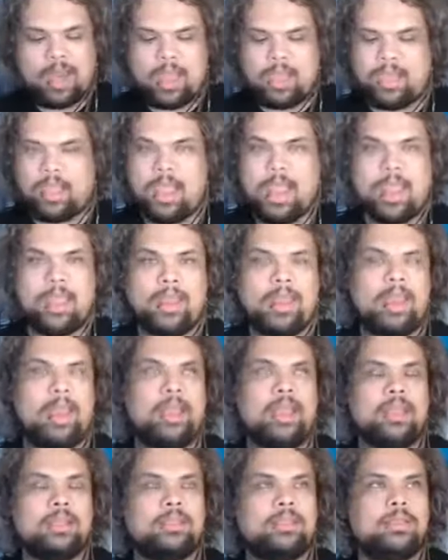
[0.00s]
again,
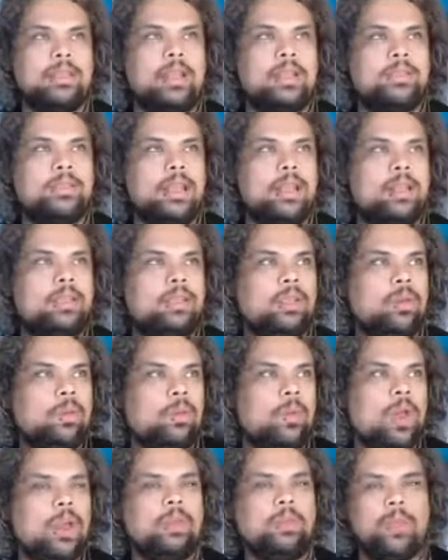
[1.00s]
it's not telling you
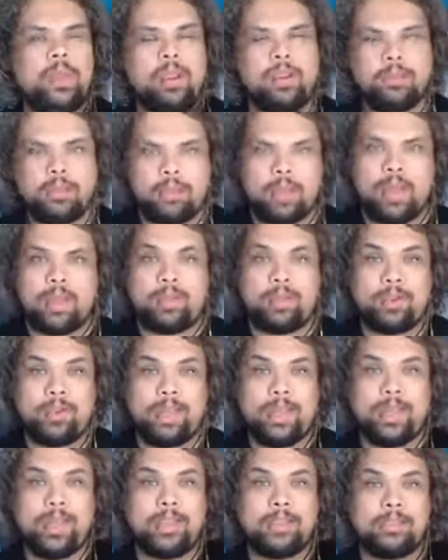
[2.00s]
one way or the other.
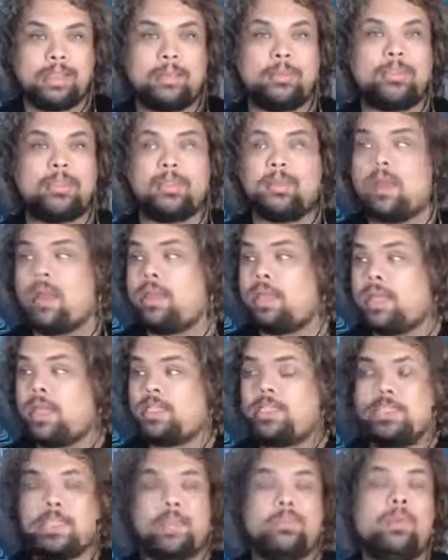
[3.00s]
It is up to
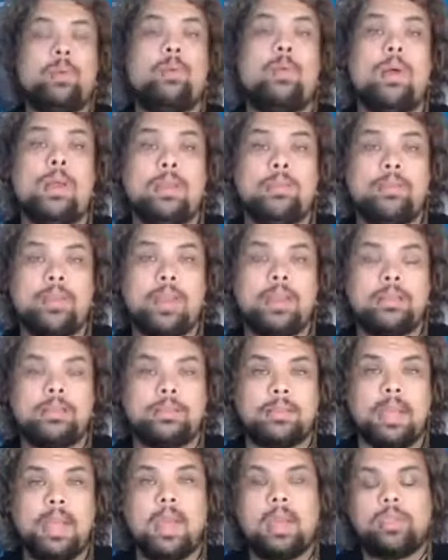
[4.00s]
each and every one of
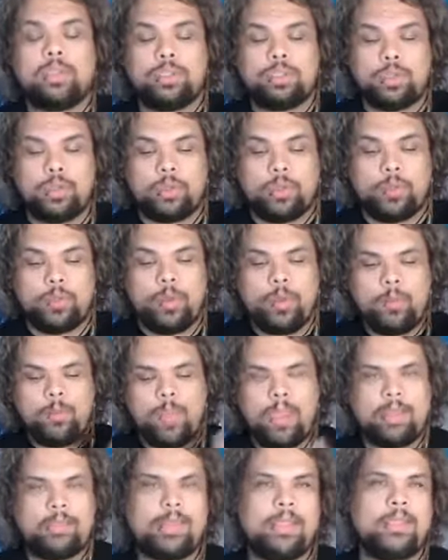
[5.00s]
us to
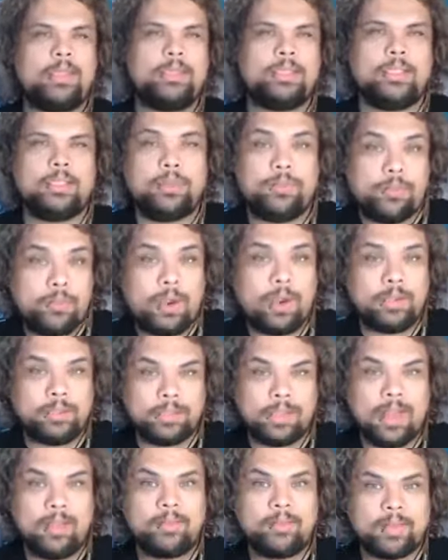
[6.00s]
make that decision for
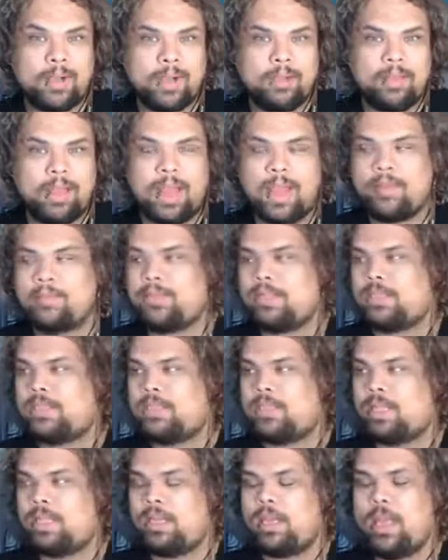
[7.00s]
ourselves in our lives and
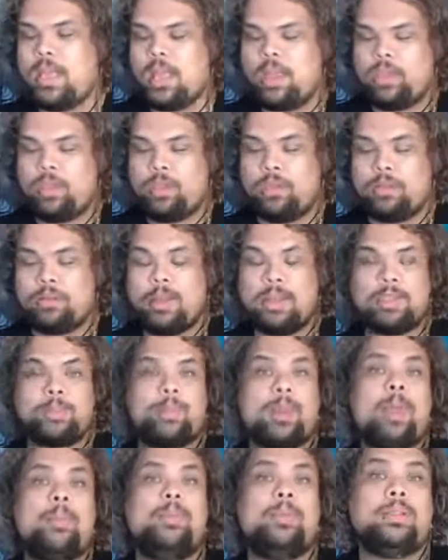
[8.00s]
see, utilize
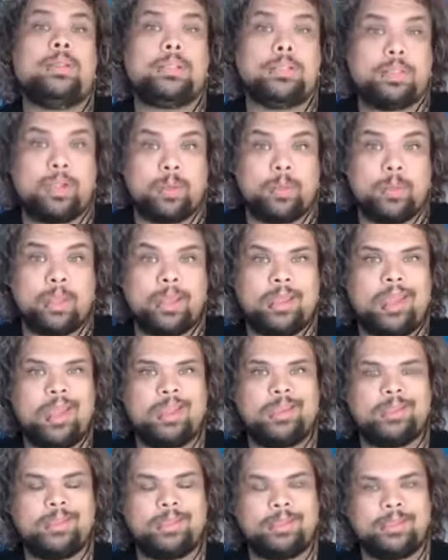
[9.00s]
proper discernment
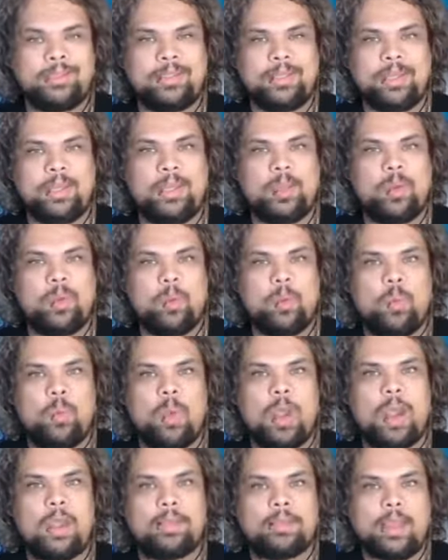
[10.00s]
to see
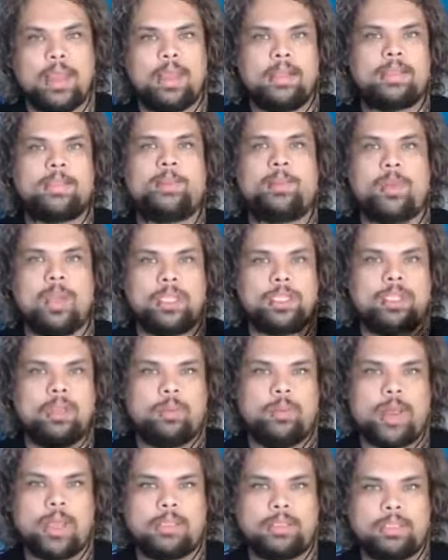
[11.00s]
what that inspirational
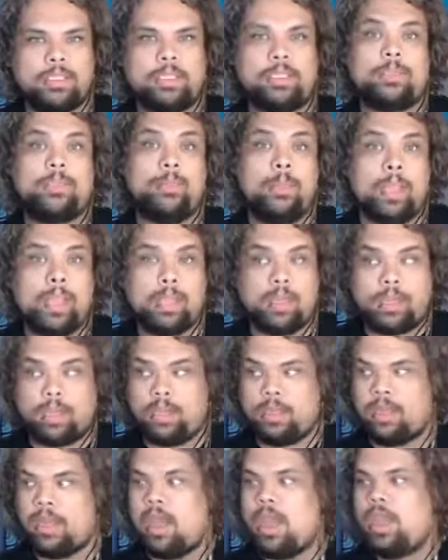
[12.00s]
message is meaning.
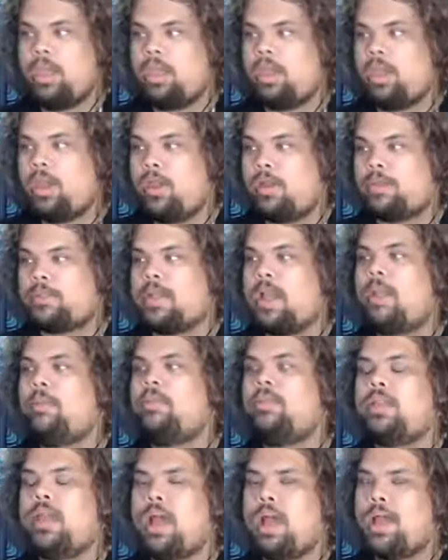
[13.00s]
You know, it's up
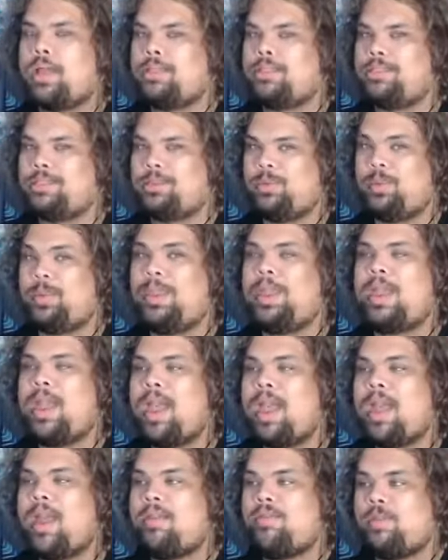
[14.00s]
to us. We
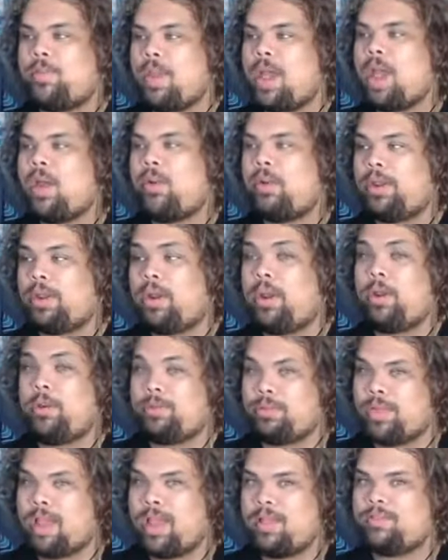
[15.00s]
have the power in our
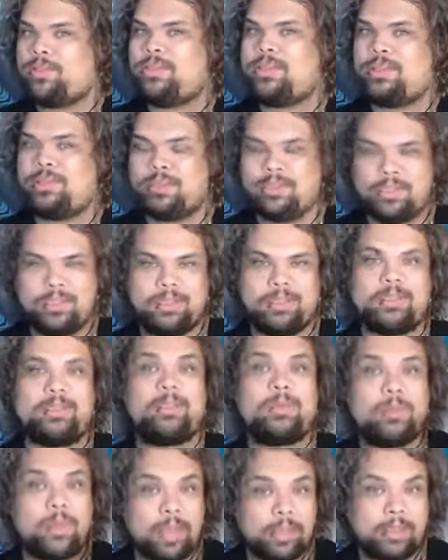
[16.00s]
own life to
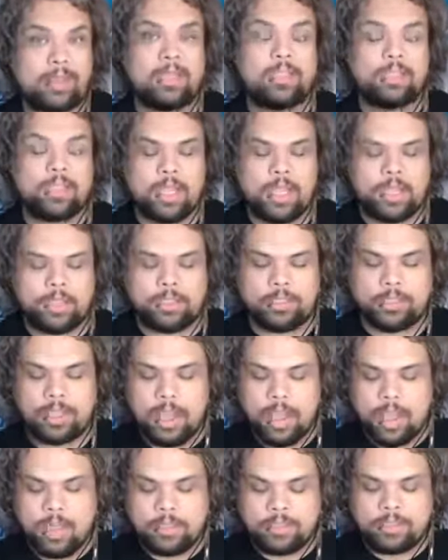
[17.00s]
create that change.
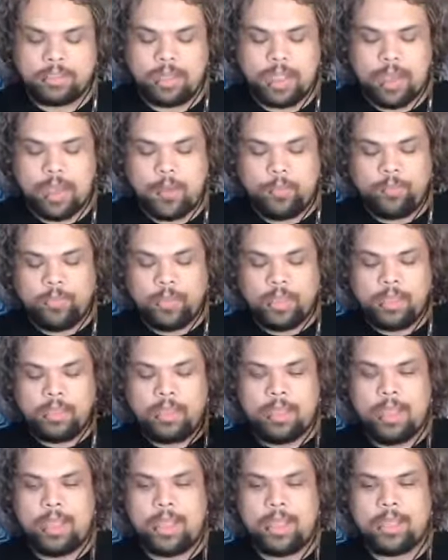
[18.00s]
So
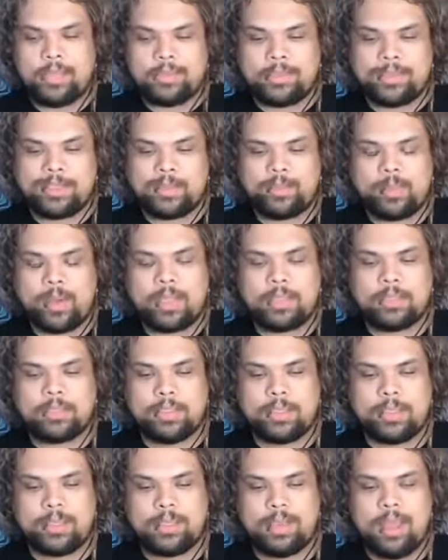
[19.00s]
it is
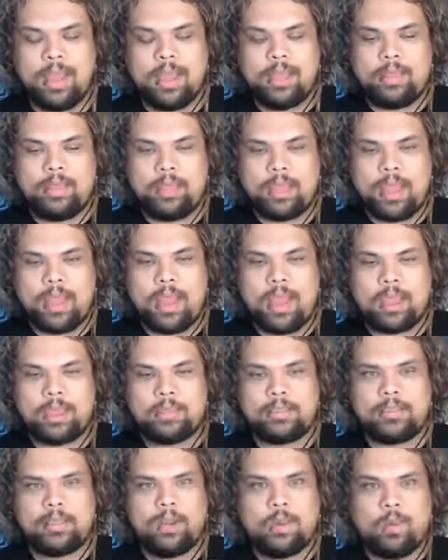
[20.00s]
expressing
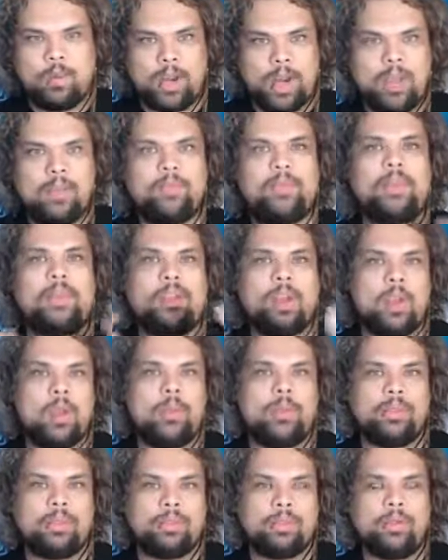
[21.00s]
that whatever you're
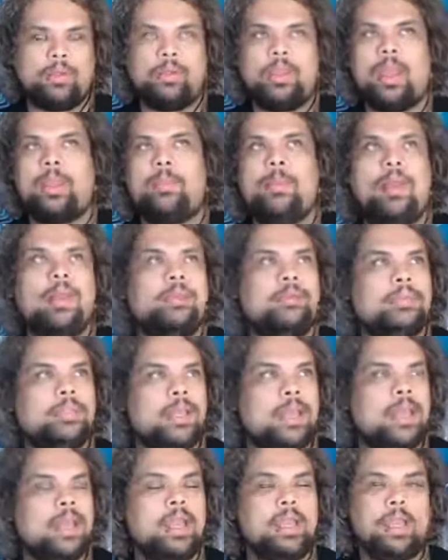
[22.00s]
going through, it might
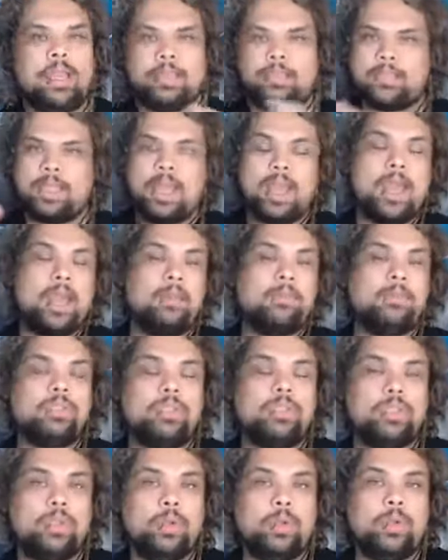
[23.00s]
say it's time
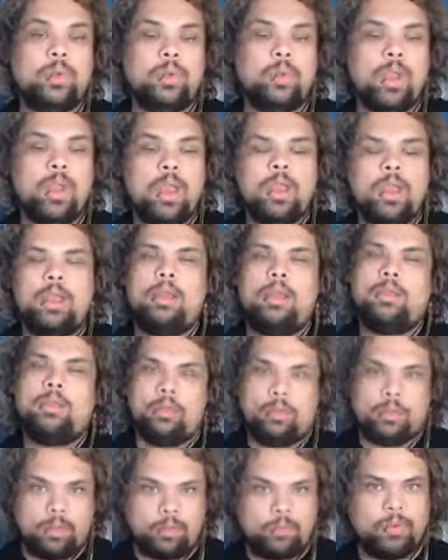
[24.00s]
to
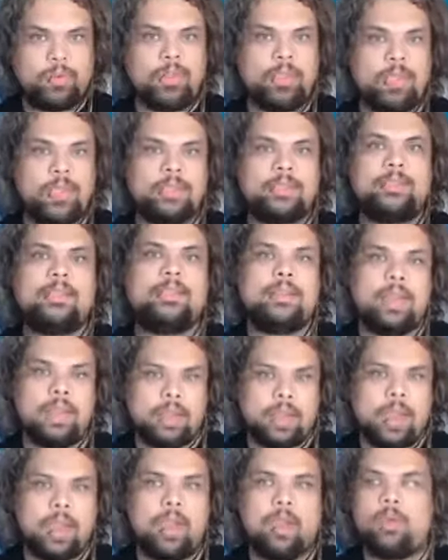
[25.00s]
release,
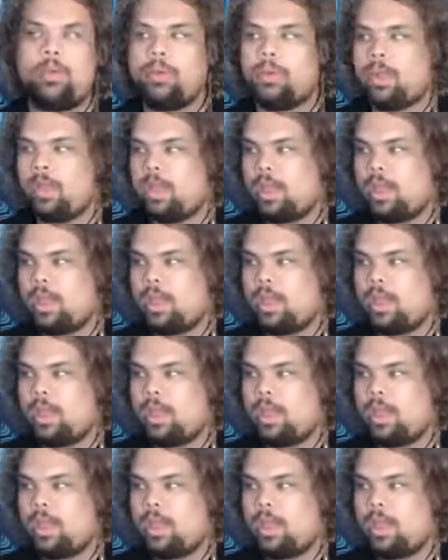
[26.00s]
let go,